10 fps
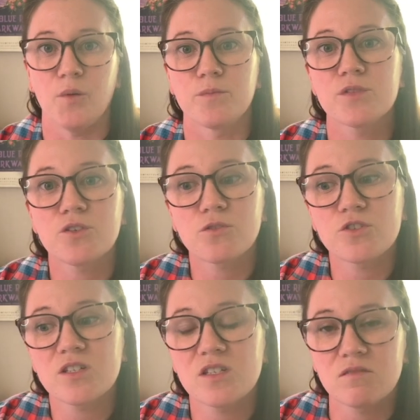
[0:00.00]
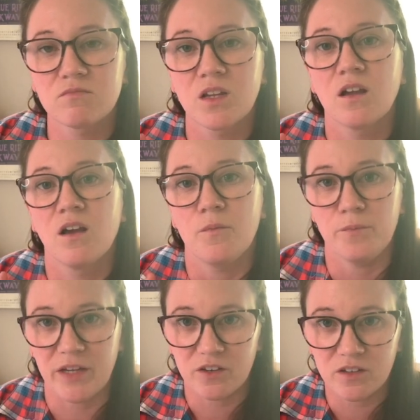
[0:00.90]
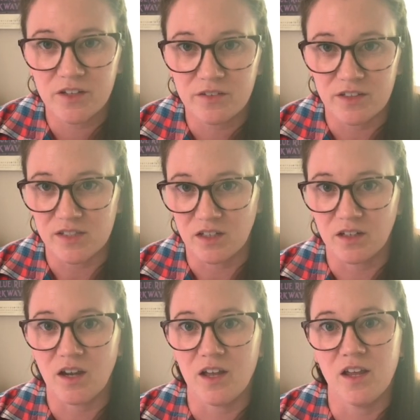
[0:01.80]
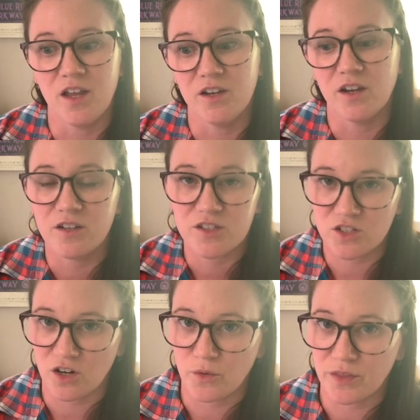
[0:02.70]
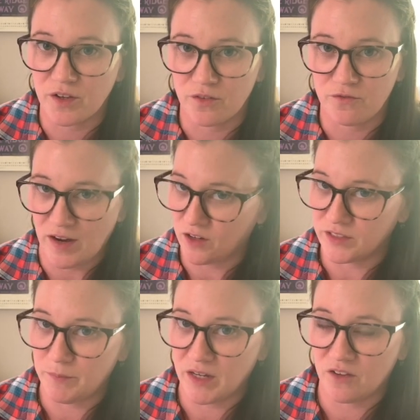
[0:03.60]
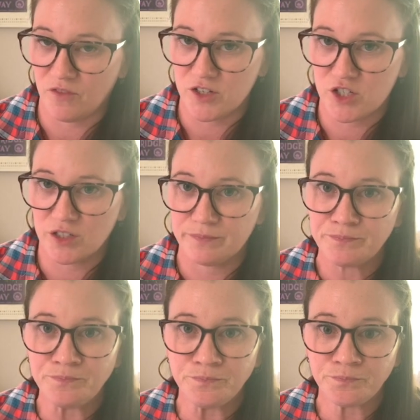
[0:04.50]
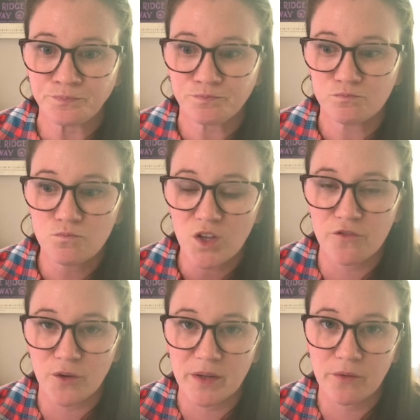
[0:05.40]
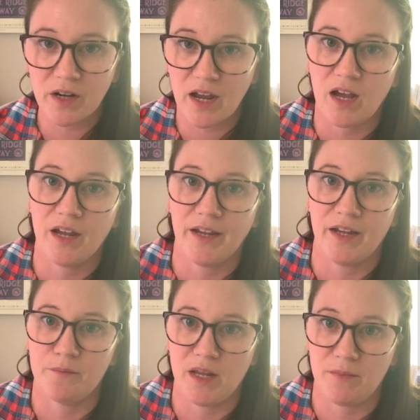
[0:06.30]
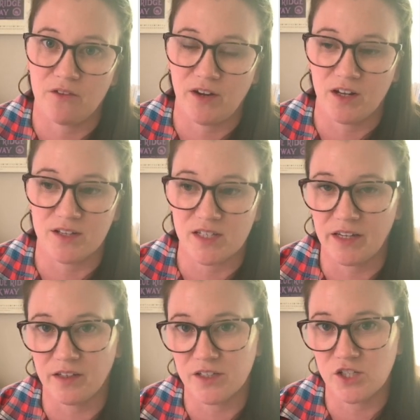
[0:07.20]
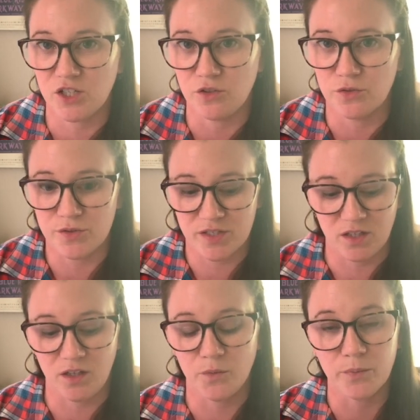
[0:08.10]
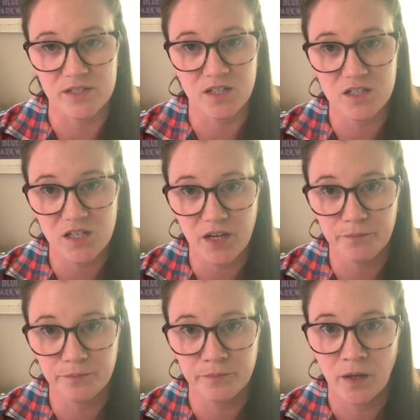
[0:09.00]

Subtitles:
So just make your life easy and start with a file naming convention. For me, when I am naming files, I like to use the business name,